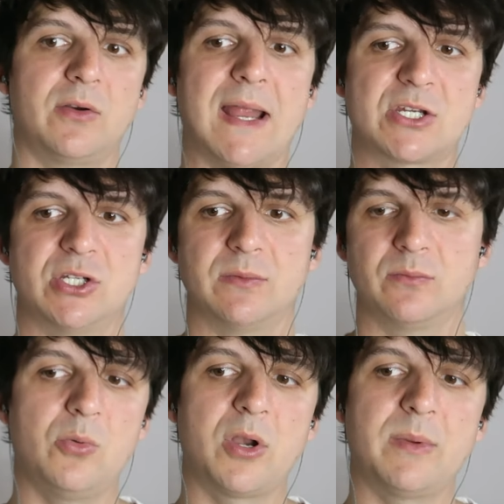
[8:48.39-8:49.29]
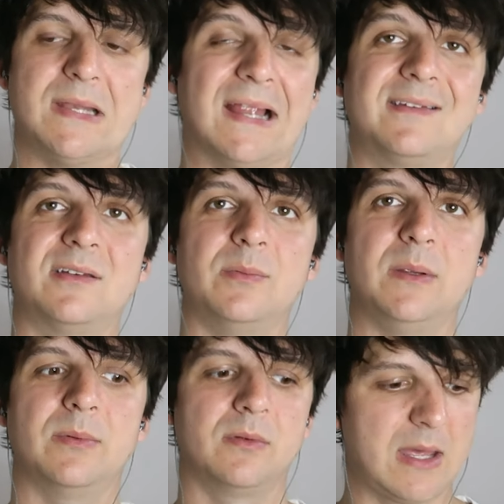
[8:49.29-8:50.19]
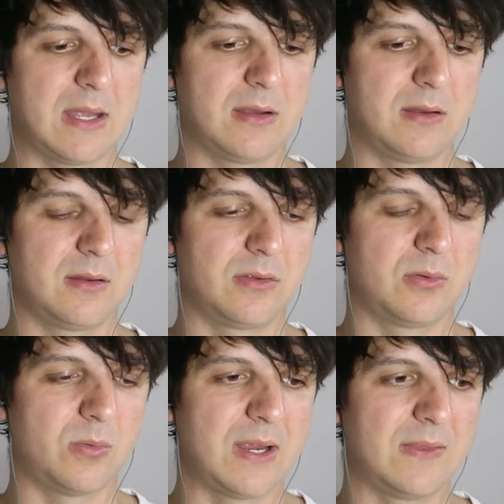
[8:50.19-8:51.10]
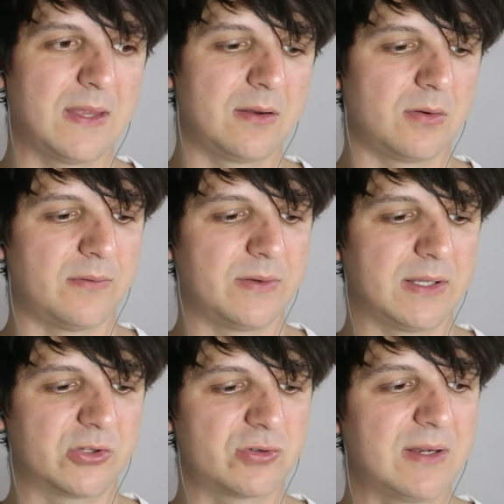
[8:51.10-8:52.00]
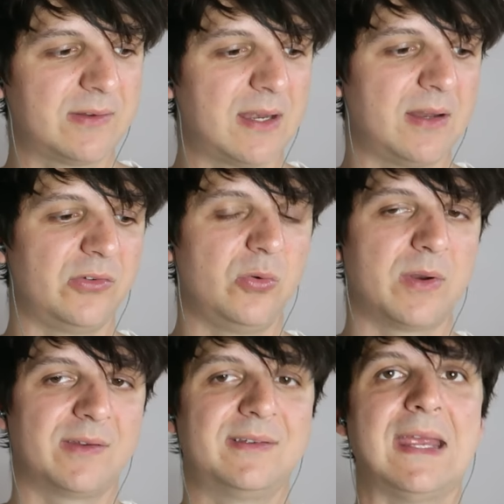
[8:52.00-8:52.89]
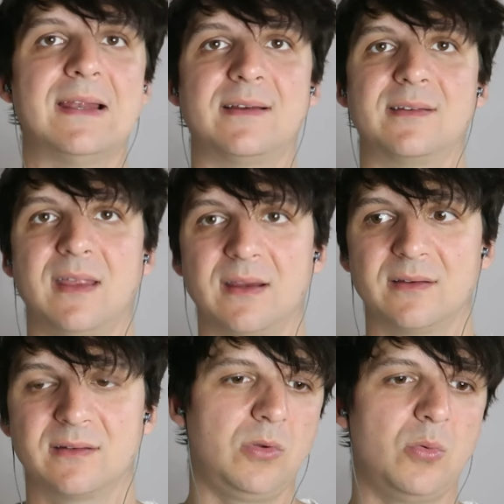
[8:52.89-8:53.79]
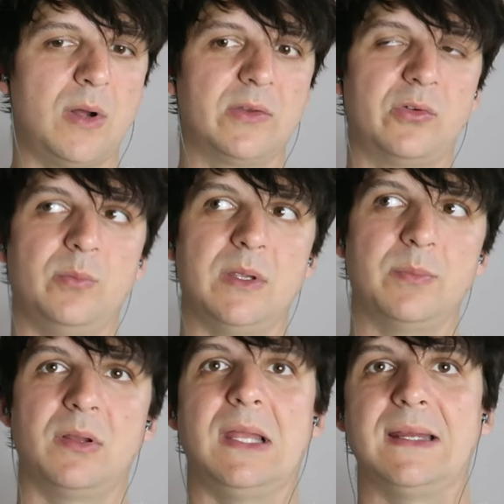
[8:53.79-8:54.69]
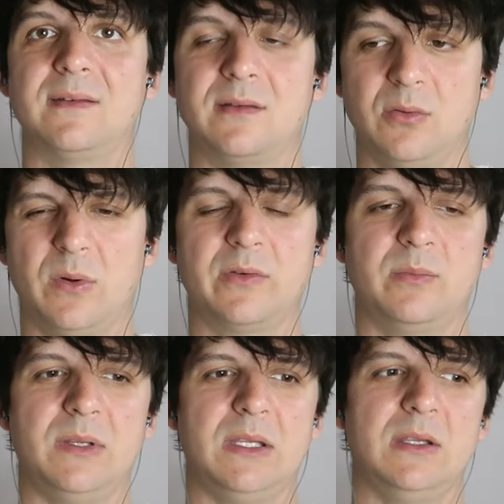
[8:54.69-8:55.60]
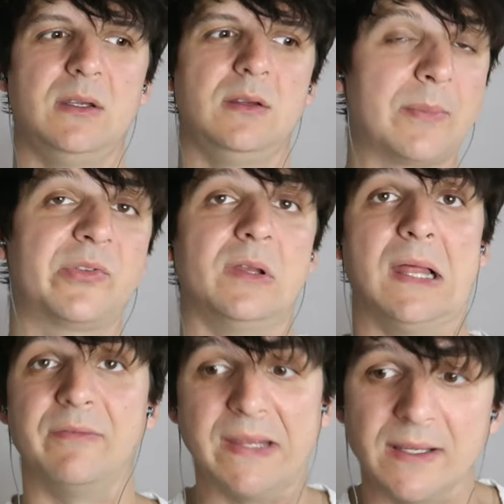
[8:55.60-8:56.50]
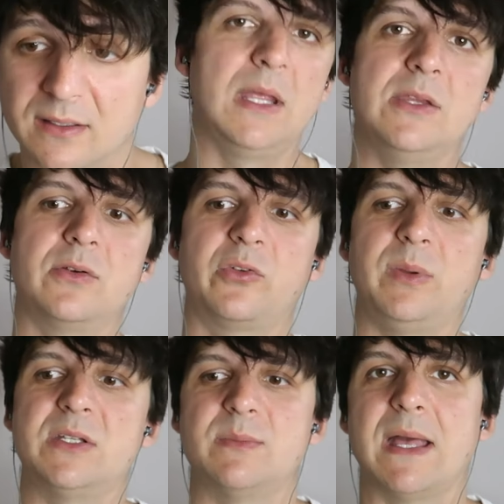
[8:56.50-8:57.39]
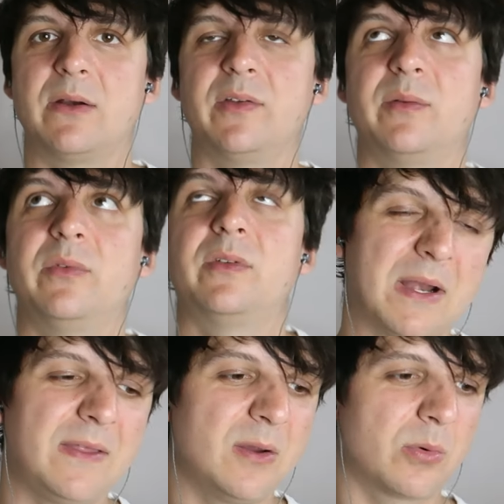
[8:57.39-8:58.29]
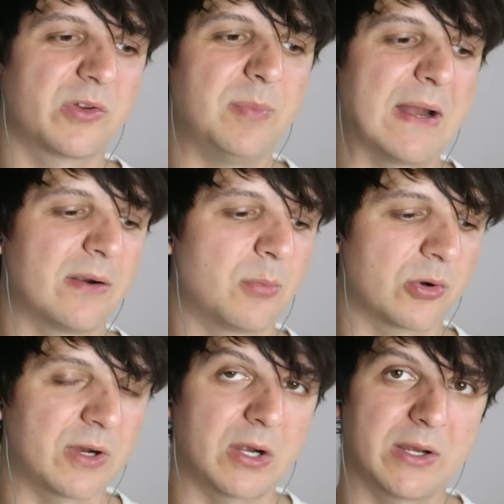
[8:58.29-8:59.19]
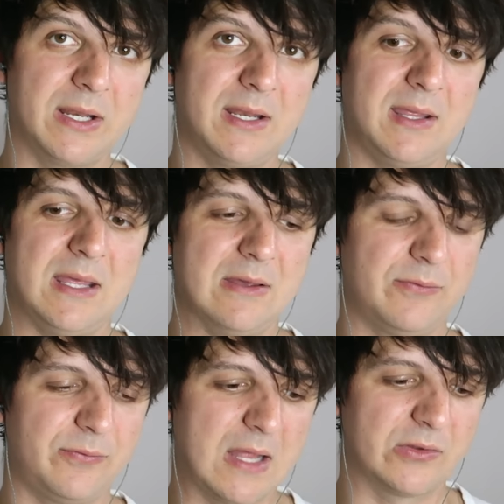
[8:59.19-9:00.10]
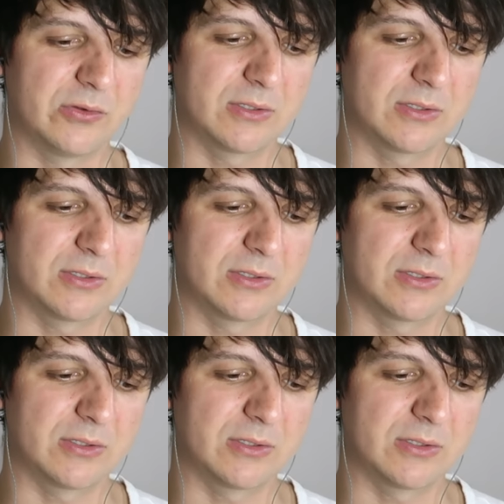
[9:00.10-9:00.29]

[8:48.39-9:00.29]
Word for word: interaction, you want to be nice to people. And the way that often gets translated is you want to say nice things. You want to be polite. You want to be perhaps loving in your speech mannerisms. But I think it works better and more targeted if it's